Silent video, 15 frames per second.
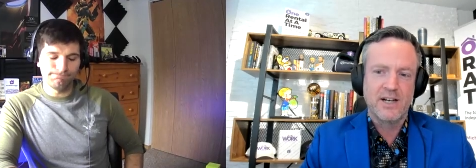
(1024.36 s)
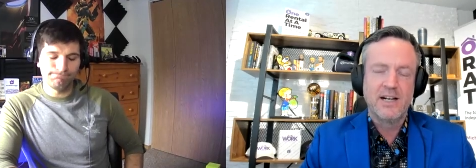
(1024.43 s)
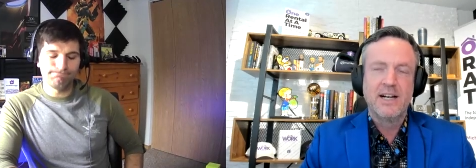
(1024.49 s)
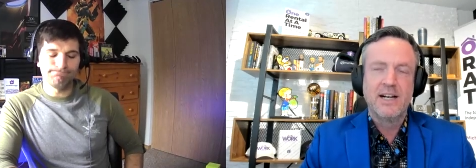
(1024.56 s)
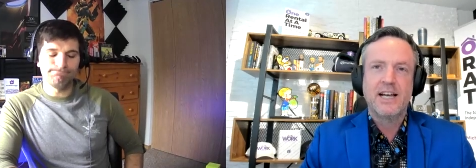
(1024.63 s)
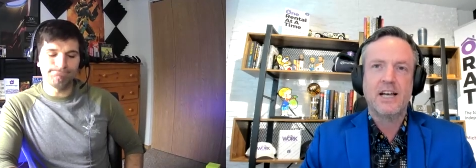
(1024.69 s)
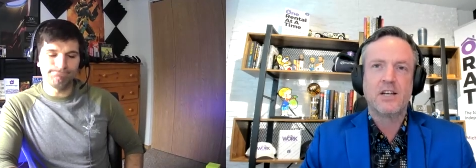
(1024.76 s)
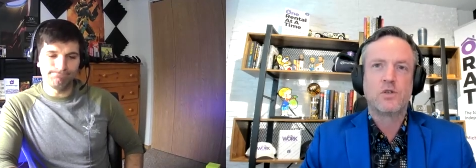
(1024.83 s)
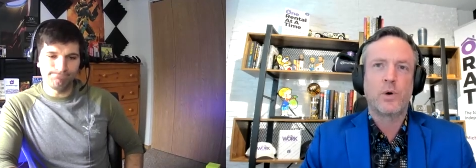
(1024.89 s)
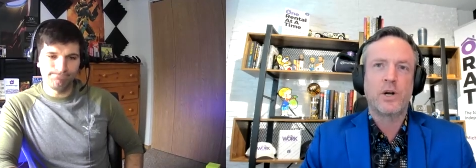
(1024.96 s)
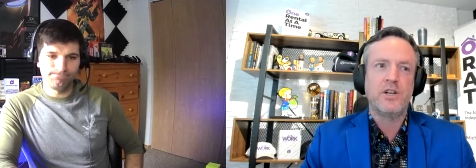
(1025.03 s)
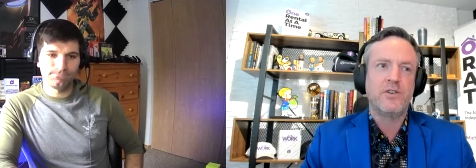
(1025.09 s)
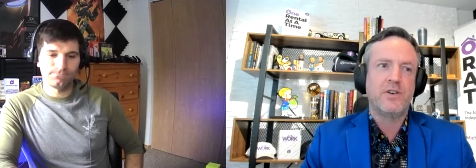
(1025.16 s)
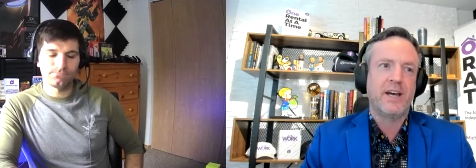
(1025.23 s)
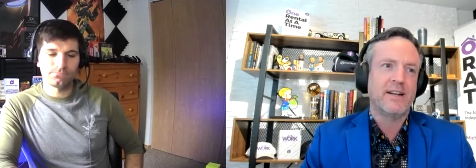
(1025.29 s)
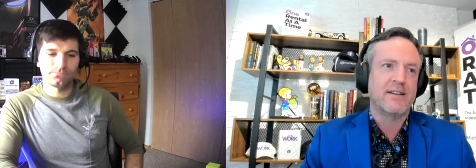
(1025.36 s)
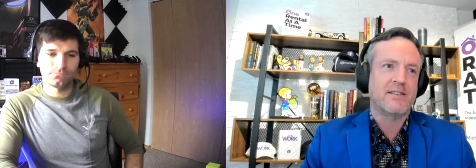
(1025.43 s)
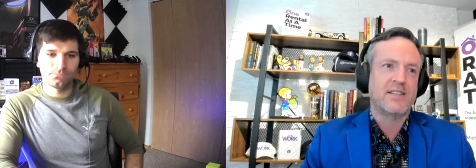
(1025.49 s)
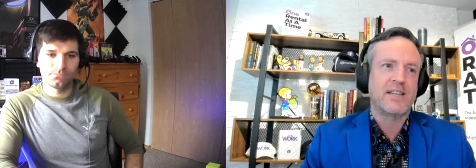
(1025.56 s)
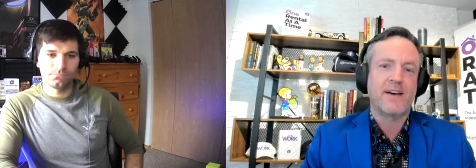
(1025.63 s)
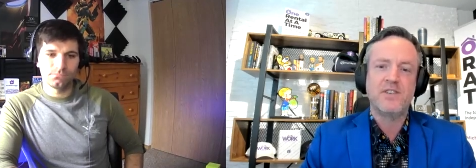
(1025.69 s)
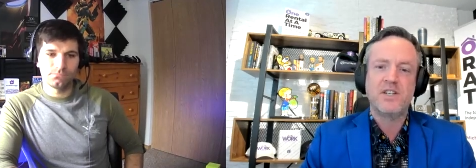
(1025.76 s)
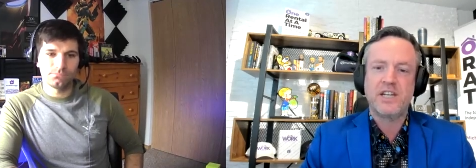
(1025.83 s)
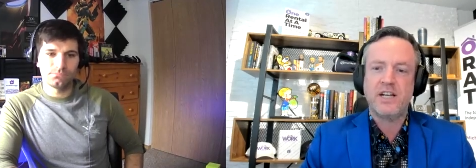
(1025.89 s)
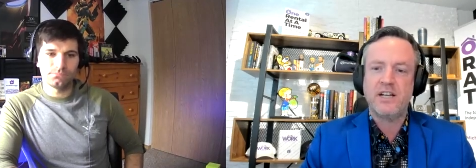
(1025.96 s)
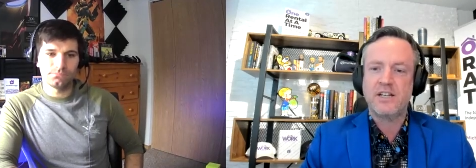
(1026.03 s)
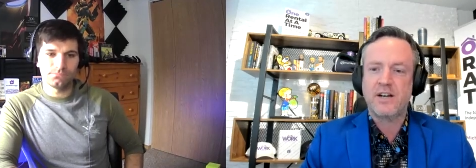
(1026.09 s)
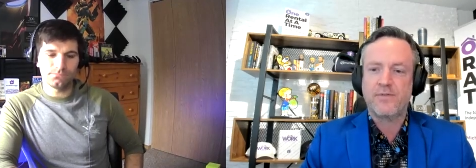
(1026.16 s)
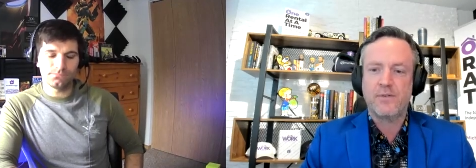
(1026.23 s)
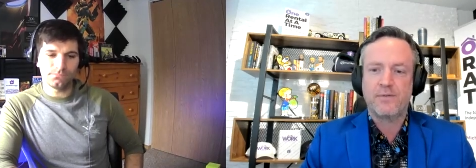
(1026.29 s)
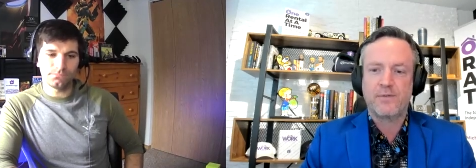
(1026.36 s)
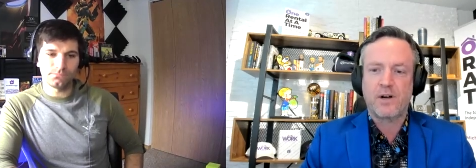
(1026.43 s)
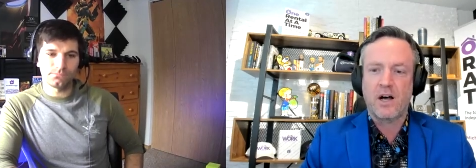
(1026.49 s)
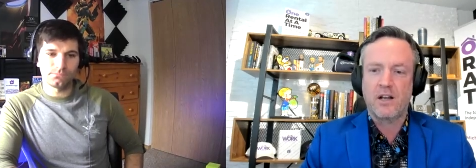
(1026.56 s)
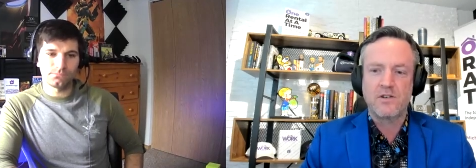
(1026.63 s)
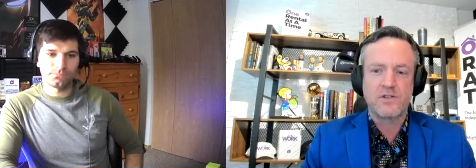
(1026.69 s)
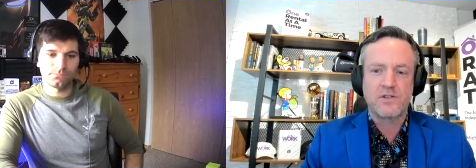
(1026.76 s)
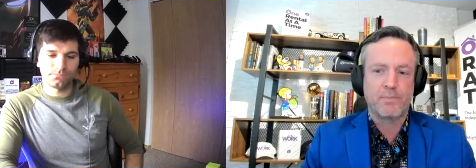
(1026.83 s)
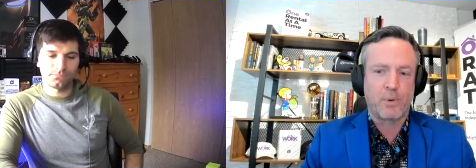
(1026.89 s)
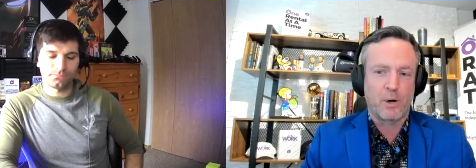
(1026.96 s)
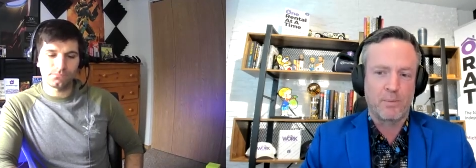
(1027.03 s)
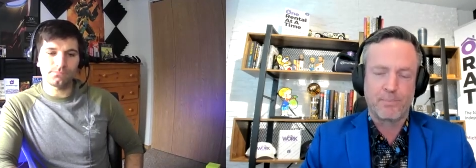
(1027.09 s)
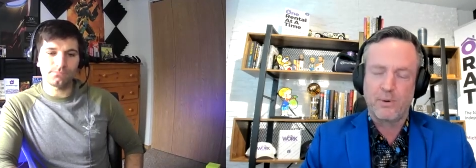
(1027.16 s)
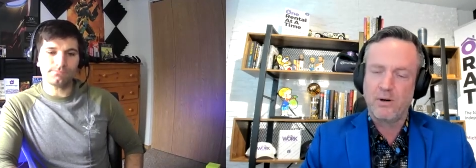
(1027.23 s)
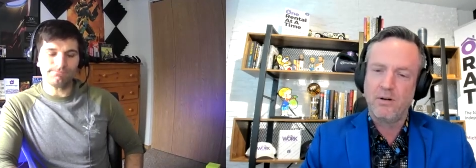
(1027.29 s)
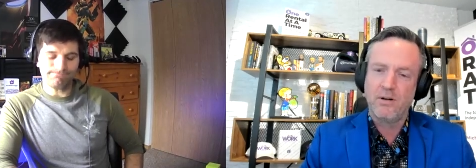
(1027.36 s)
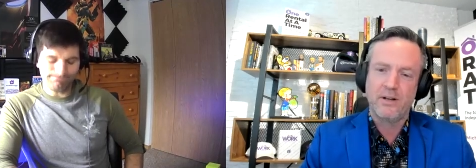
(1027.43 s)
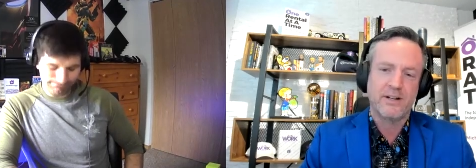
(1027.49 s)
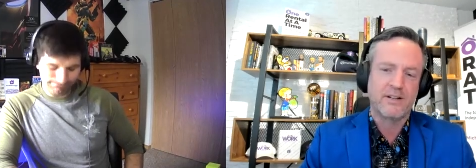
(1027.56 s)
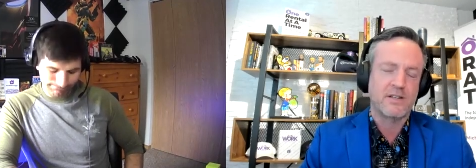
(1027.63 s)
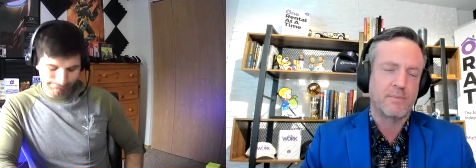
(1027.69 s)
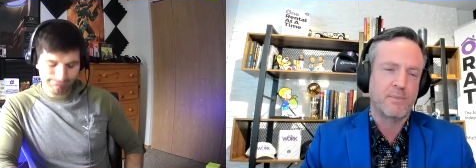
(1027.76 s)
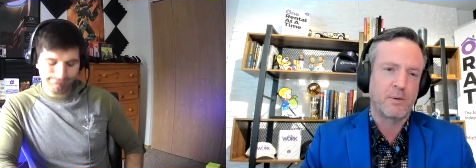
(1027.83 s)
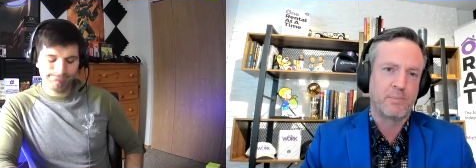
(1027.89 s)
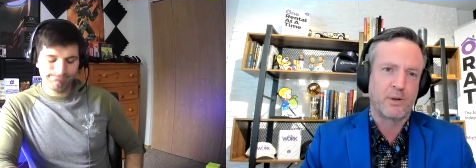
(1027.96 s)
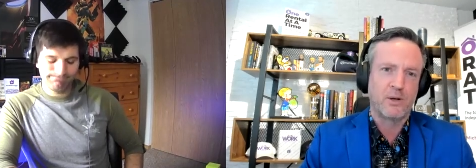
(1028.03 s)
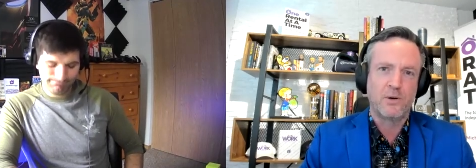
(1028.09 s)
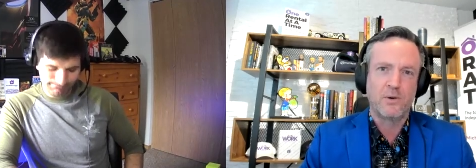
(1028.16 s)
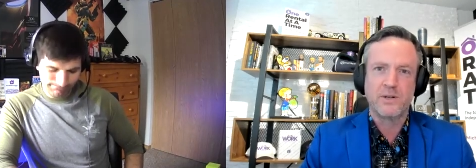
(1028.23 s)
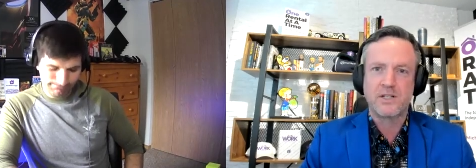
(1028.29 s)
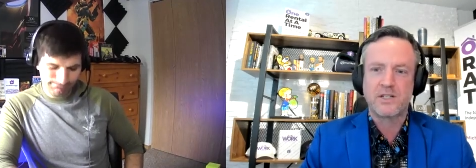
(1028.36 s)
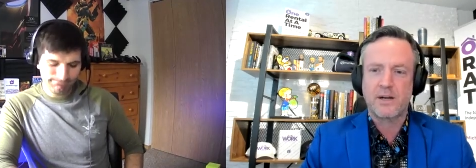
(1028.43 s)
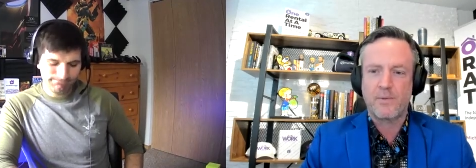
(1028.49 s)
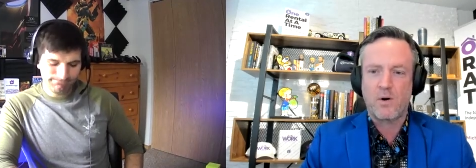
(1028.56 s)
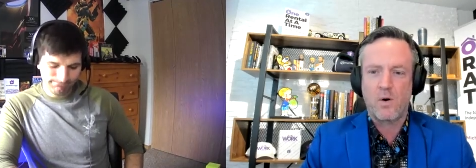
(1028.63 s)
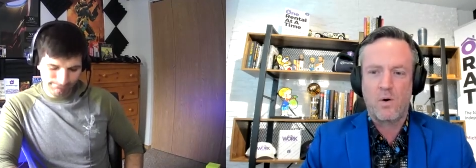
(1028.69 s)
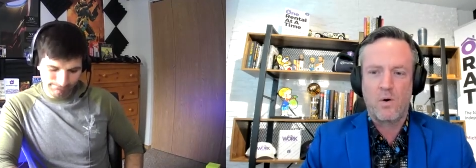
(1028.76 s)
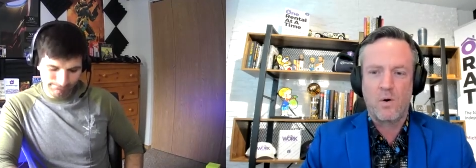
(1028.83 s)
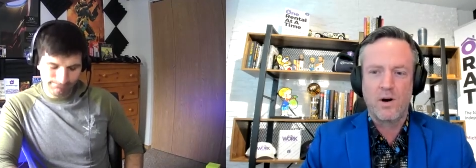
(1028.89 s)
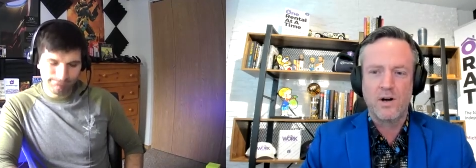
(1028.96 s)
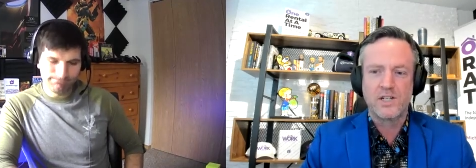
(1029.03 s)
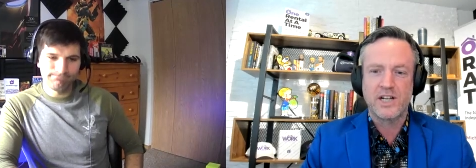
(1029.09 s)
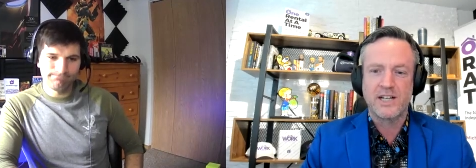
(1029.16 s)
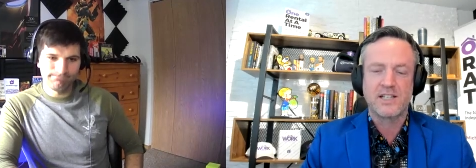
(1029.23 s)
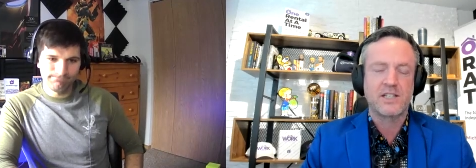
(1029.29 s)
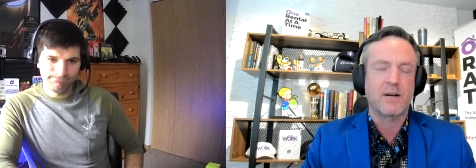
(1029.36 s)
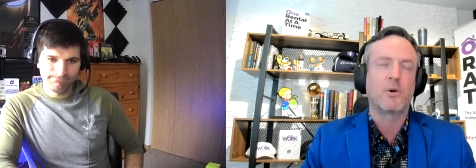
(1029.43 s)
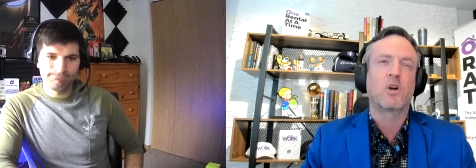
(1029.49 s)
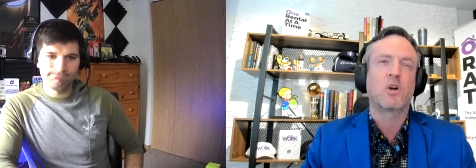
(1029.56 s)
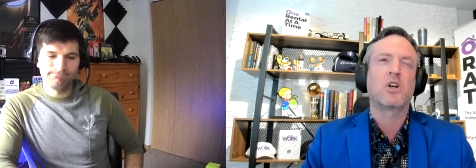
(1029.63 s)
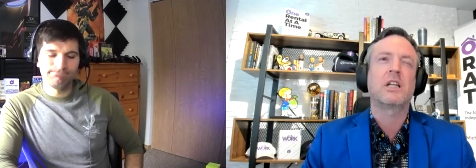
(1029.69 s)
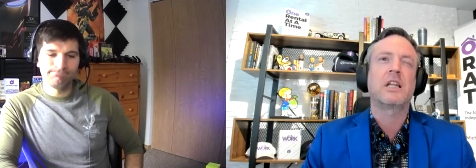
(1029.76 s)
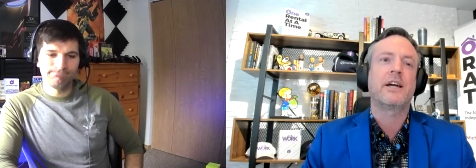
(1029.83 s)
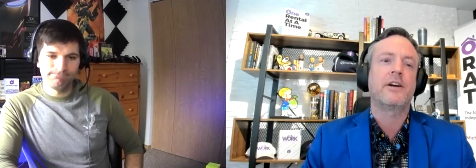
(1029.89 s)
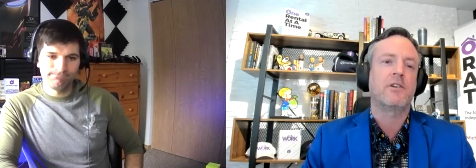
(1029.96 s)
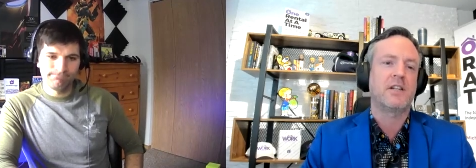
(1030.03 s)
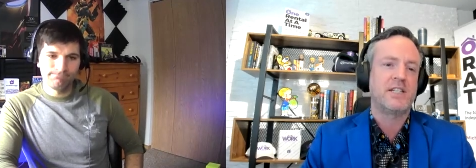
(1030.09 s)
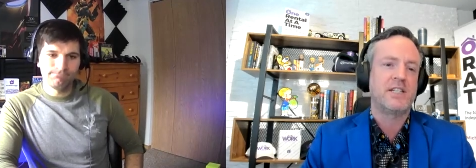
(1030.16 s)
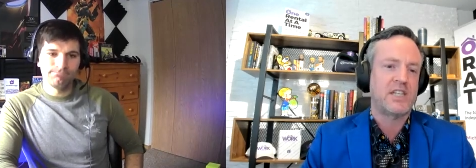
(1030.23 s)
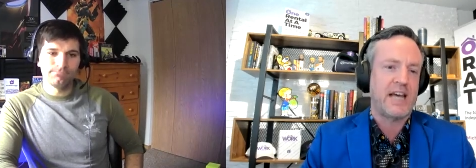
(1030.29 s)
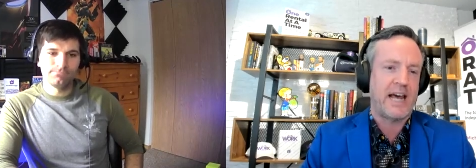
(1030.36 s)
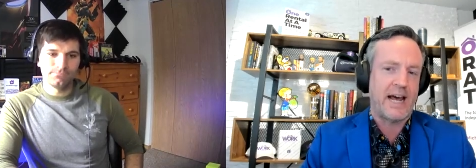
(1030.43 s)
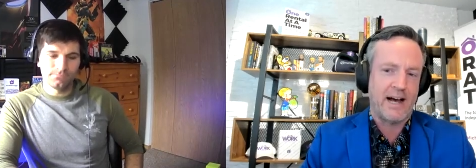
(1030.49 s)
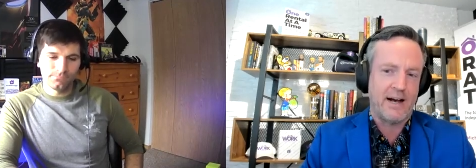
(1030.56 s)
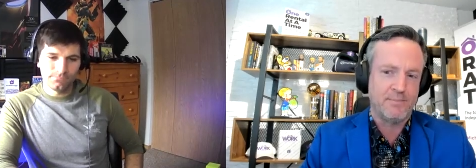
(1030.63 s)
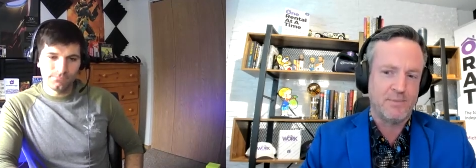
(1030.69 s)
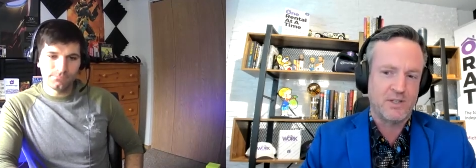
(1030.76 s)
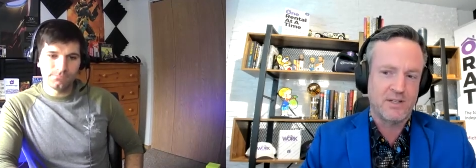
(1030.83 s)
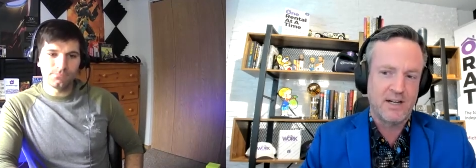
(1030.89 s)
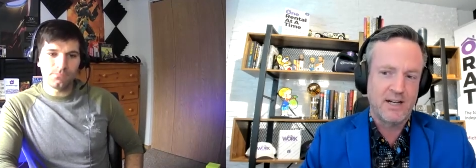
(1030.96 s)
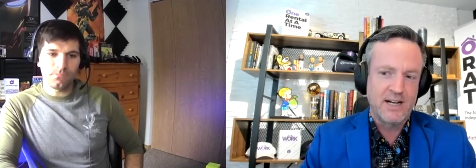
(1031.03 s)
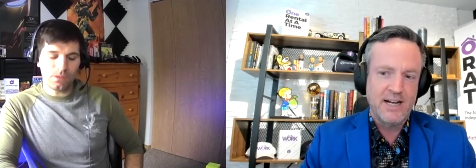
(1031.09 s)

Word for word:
Speaker 1: right. is when you get 17 different colors of purple and some are blue and some are mm-hmm. orange and some are clearly scams.